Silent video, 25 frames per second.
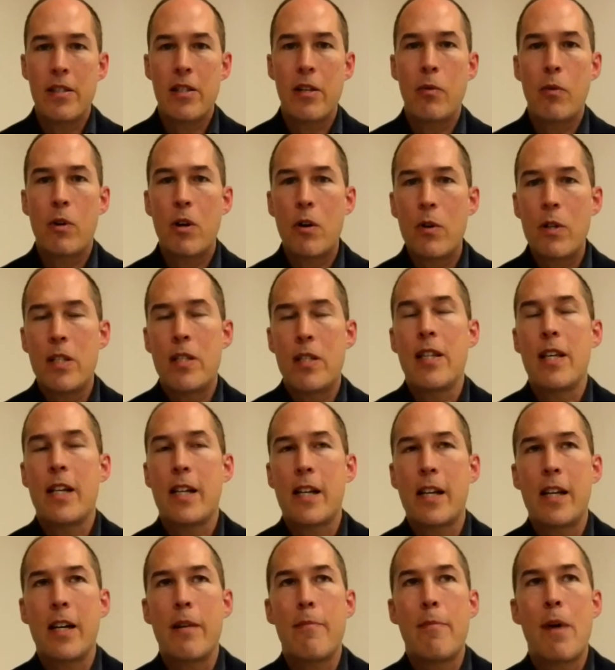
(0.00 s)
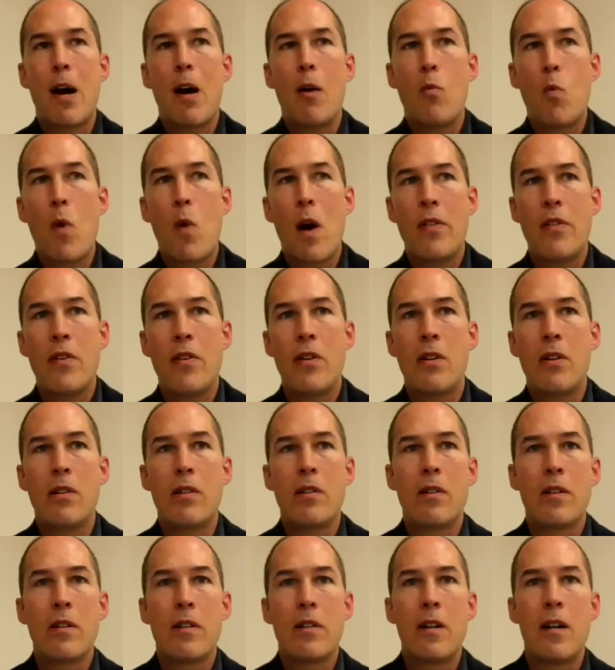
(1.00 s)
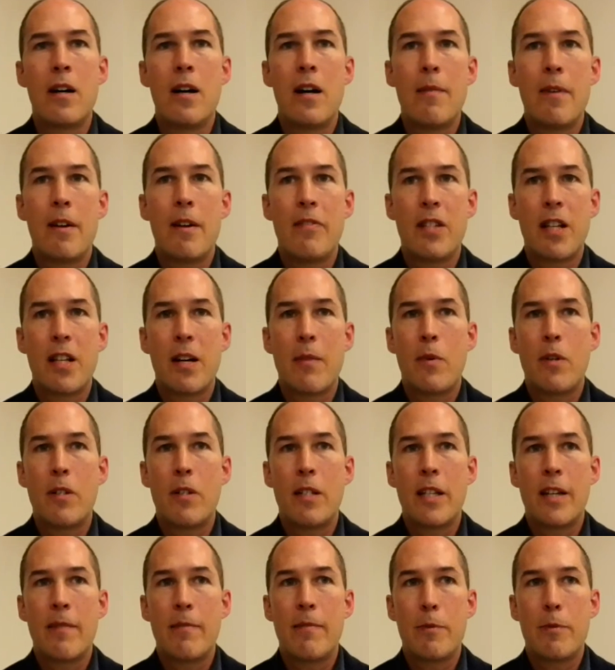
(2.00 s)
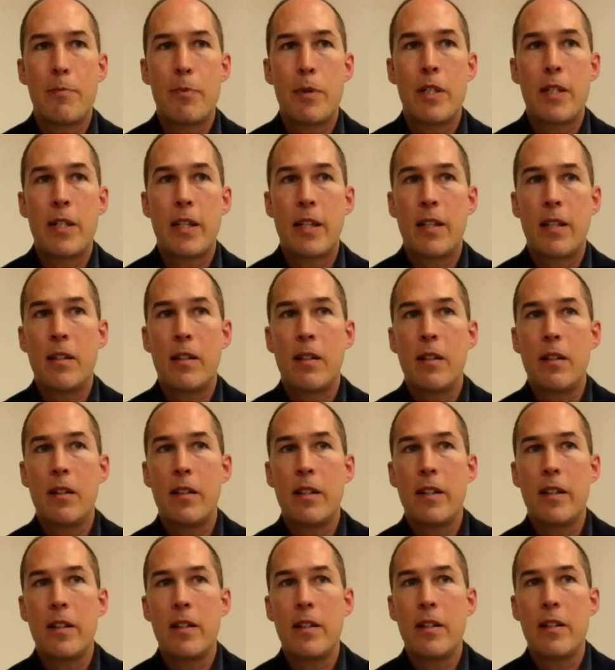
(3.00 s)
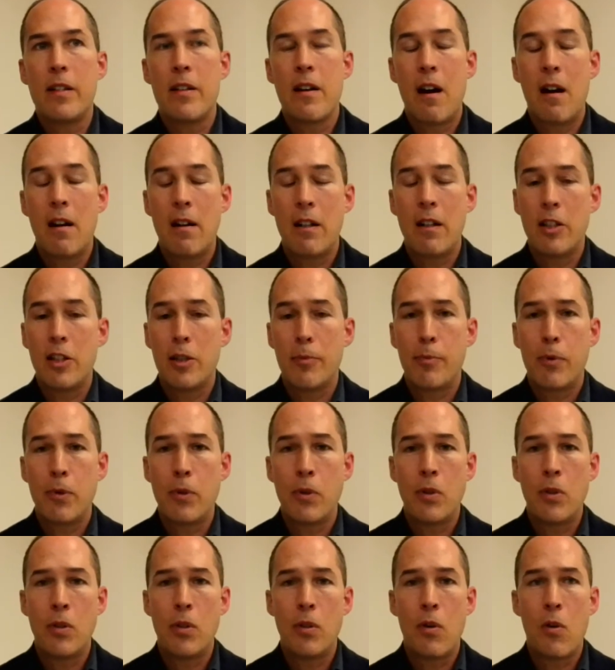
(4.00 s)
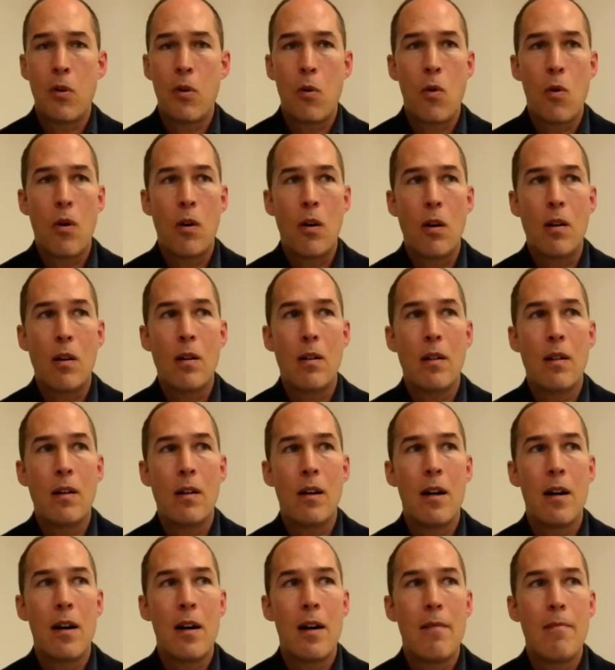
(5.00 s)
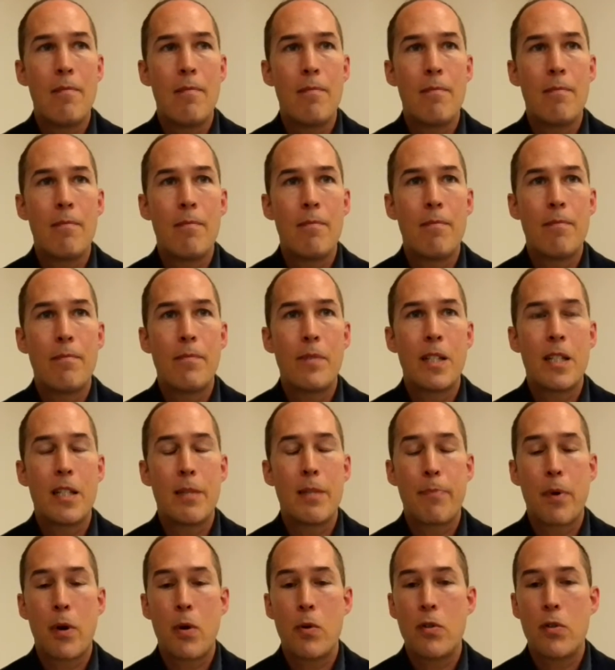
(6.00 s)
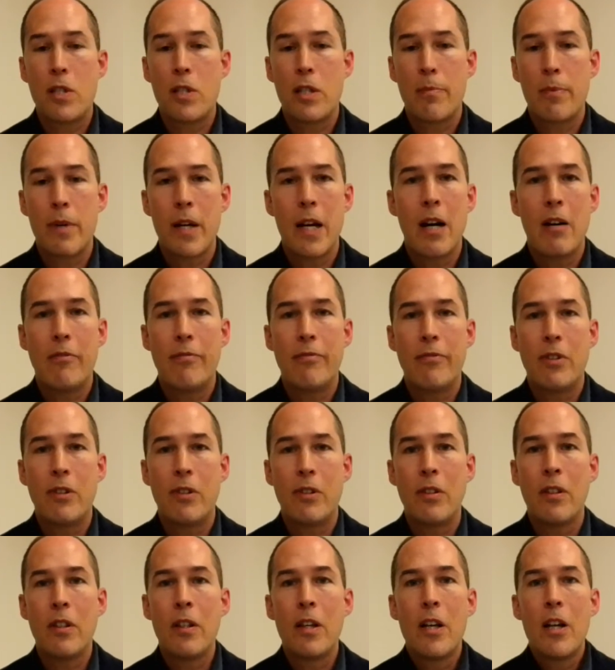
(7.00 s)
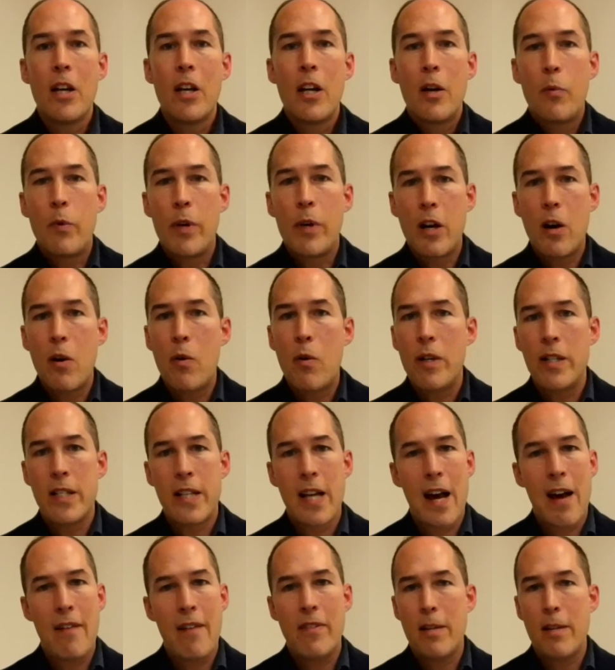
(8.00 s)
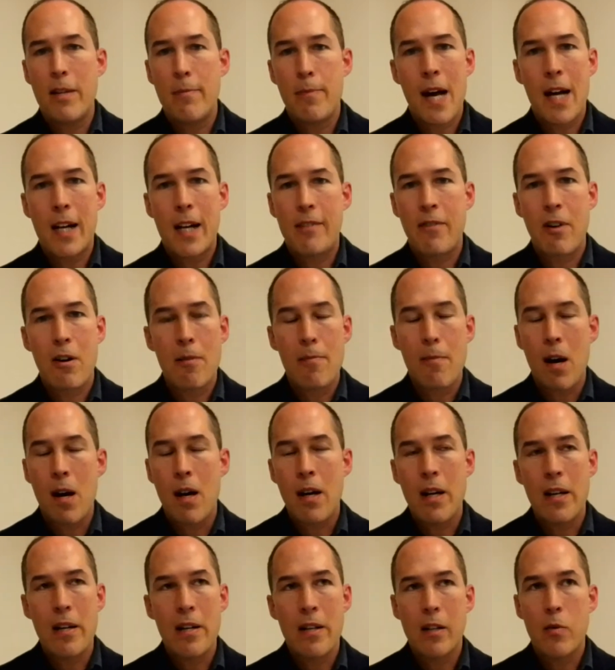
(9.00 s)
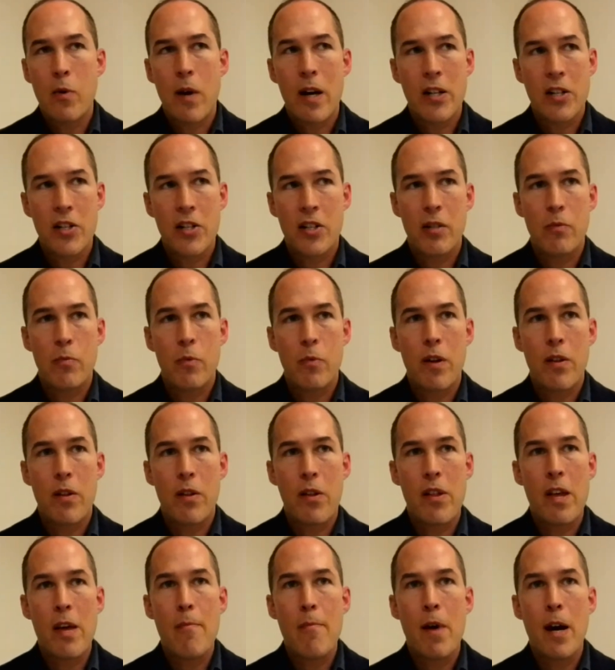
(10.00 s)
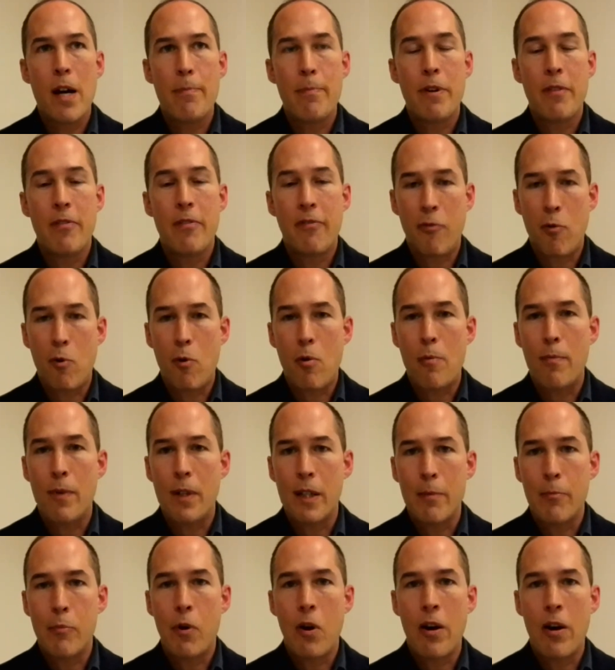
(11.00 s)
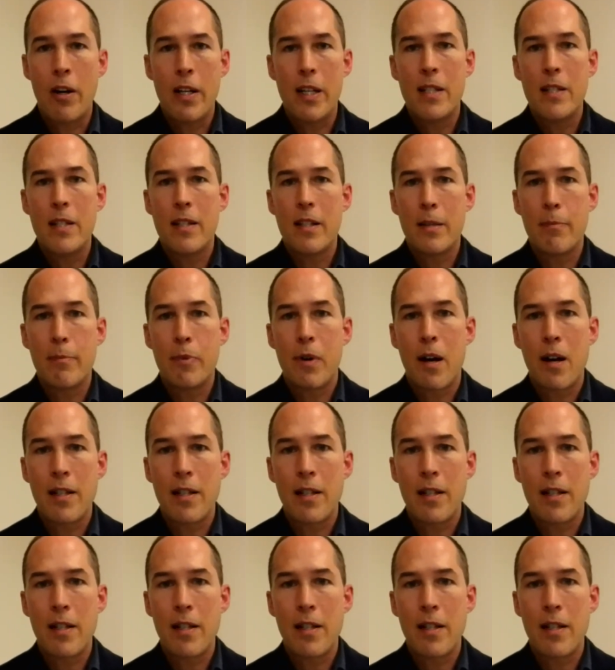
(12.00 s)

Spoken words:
So we're always thinking about whether, if someone seems particularly knowledgeable or disposed to be helpful, we always have in the back of our mind a question whether they might be formally brought into the